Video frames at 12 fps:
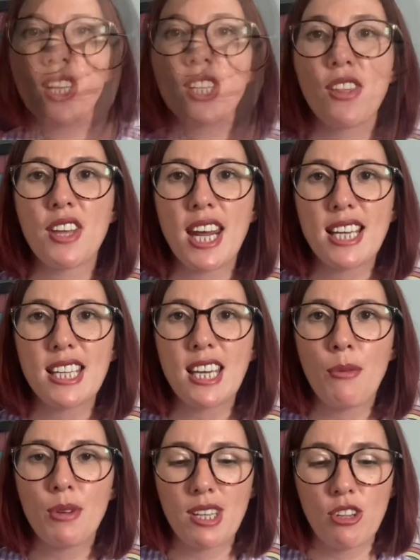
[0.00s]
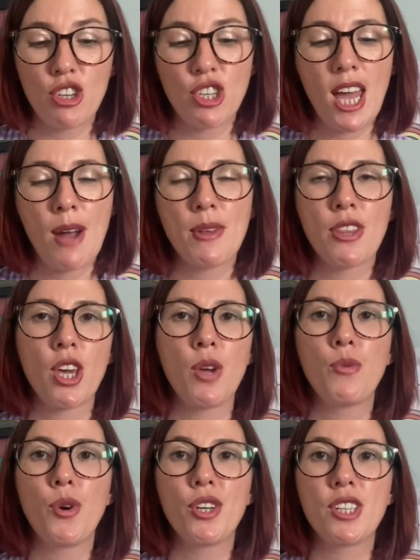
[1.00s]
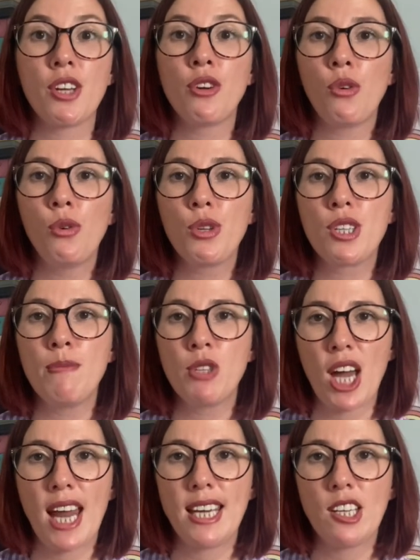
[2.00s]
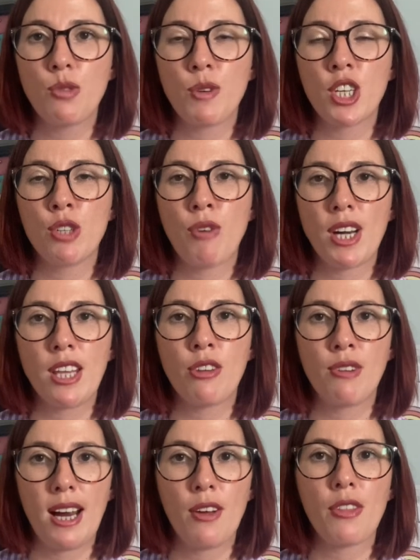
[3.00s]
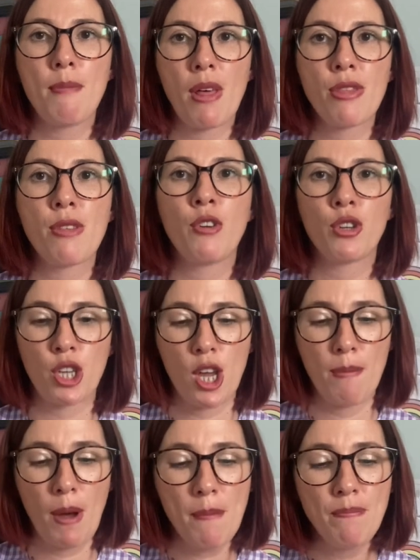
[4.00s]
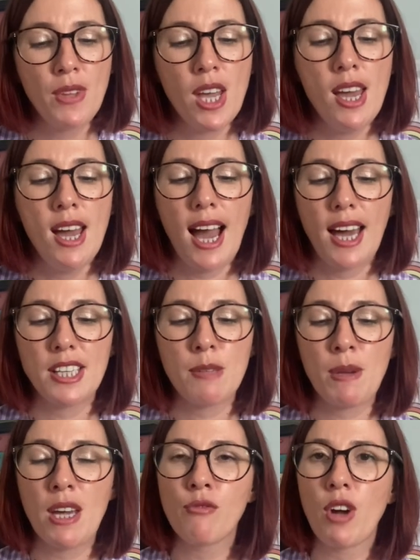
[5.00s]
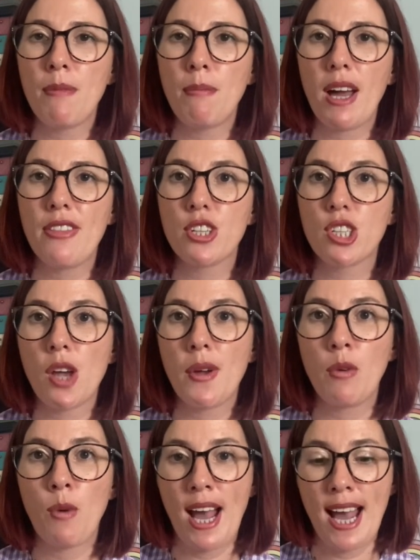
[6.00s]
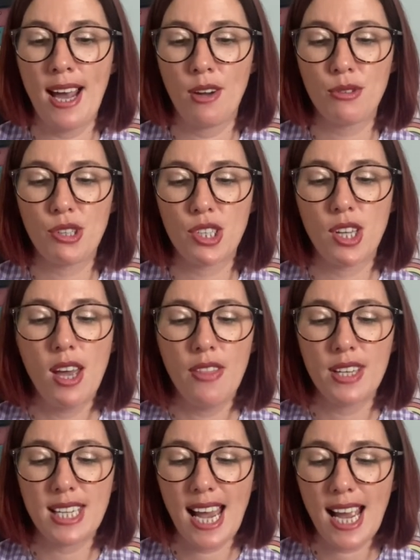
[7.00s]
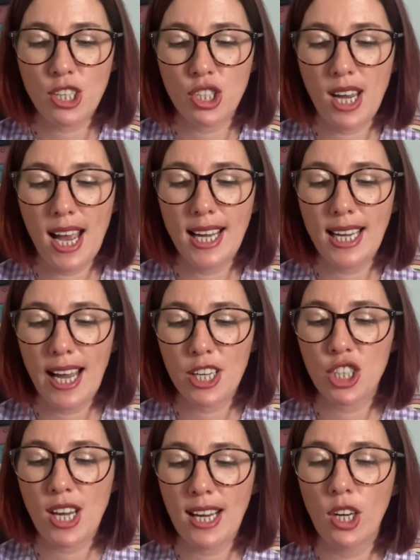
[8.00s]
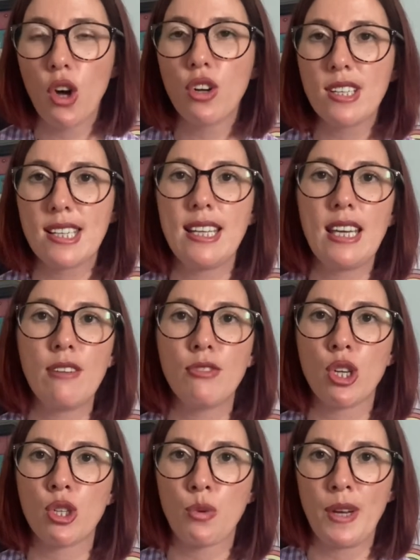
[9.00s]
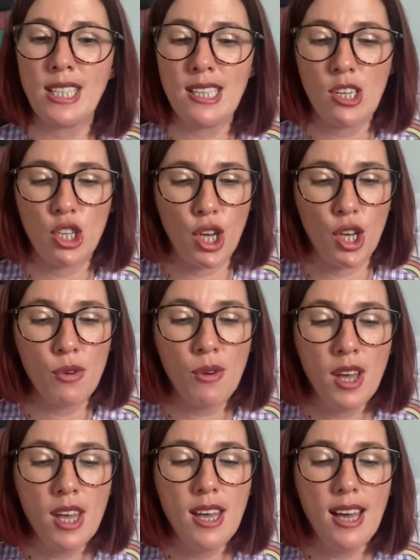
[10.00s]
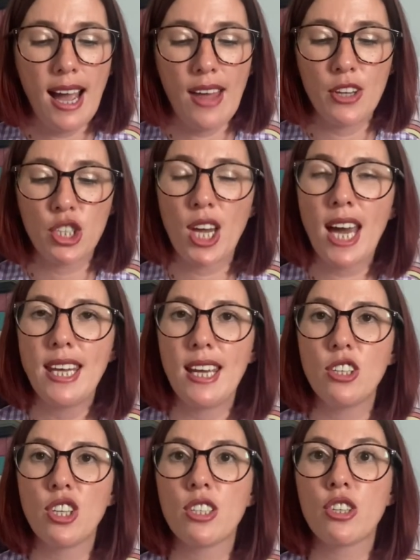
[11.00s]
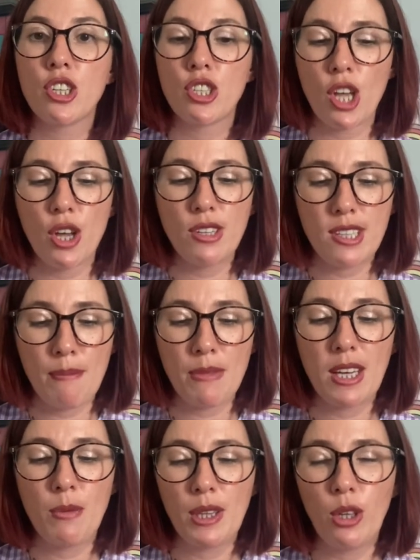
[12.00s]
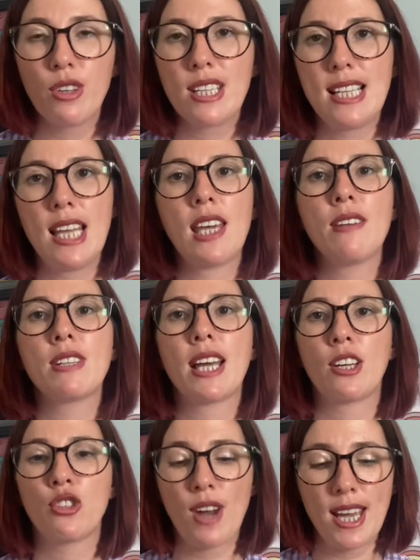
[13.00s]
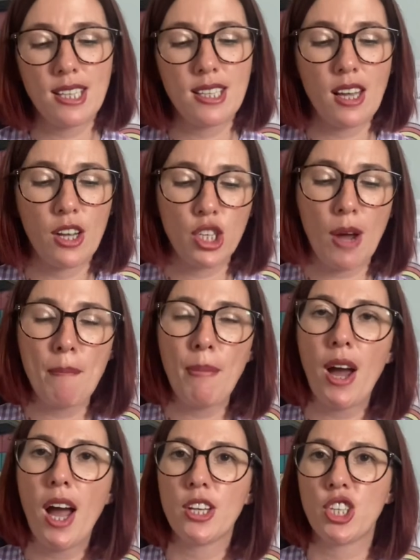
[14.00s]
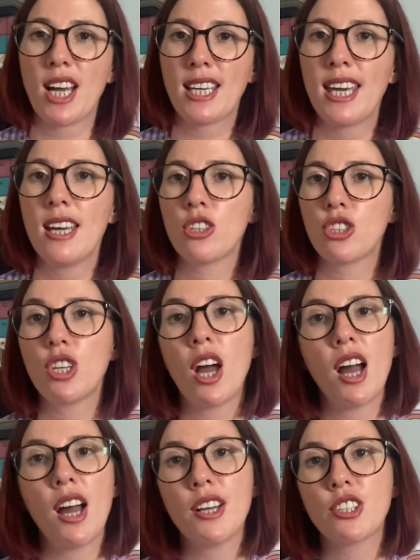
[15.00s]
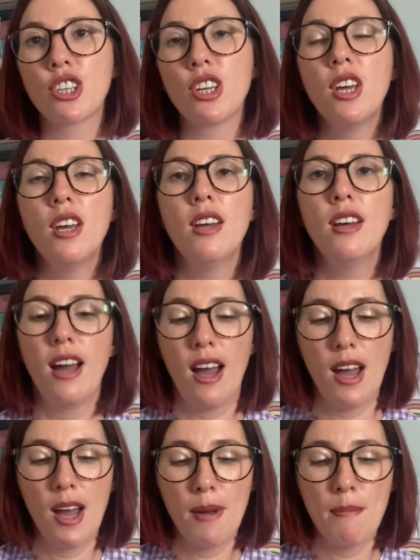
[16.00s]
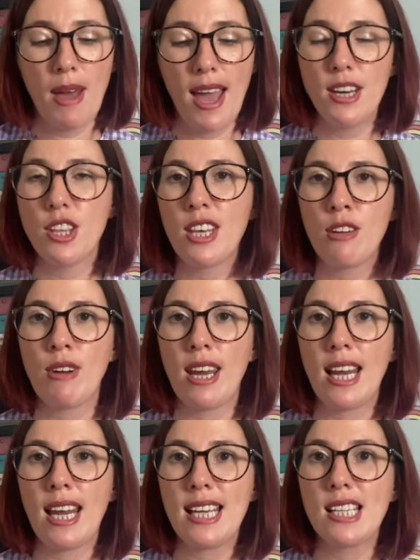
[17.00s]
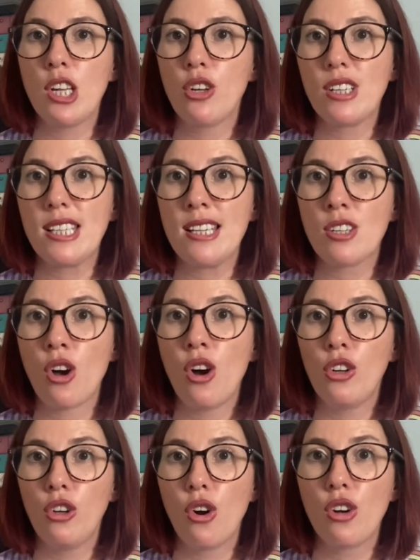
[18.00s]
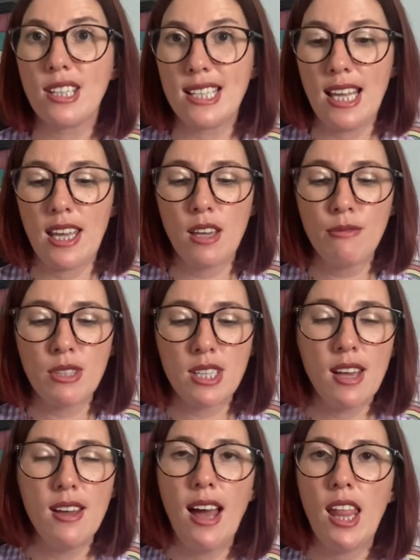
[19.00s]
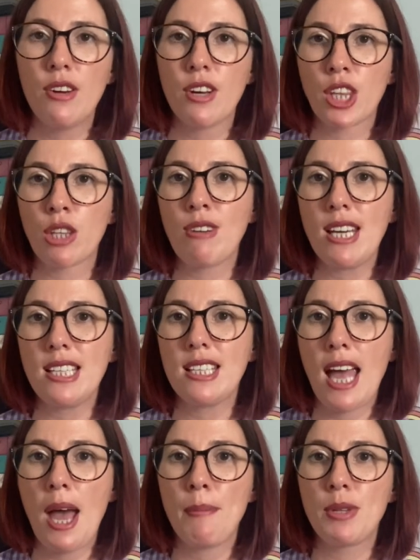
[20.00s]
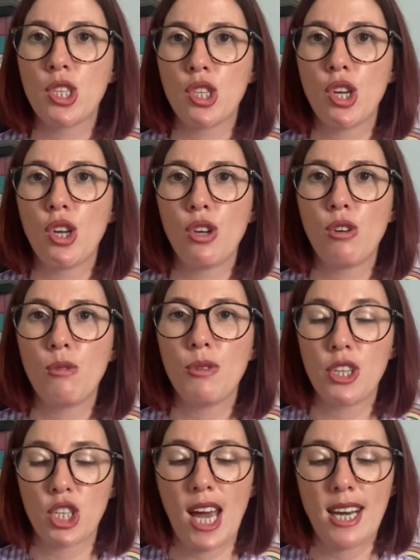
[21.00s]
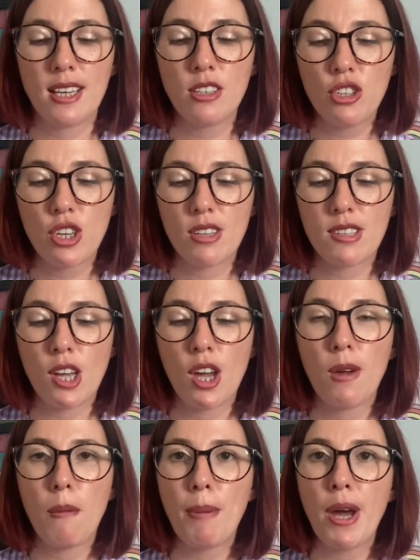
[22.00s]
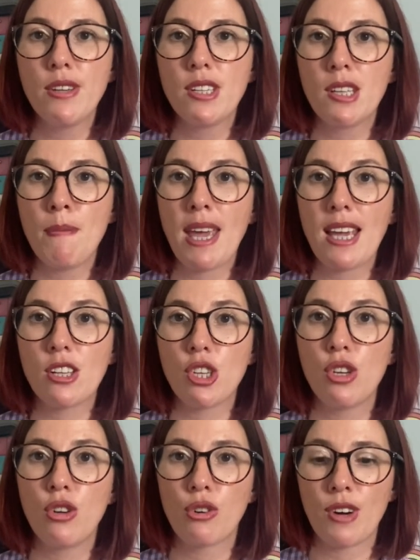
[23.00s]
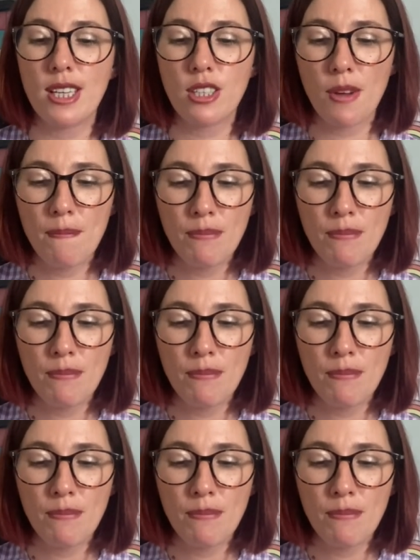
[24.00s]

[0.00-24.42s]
So the next thing I wanted to share with you was an autumn challenge, which is running throughout the month of October, and it's being run by the Sewing Warehouse. There's a hashtag longsleeves22, and the challenge is to sew something with long sleeves, like a dress, a jumper, a jacket, a shirt, anything really, so long as it's got long sleeves. And there are three steps to the challenge. So post the make to your grid,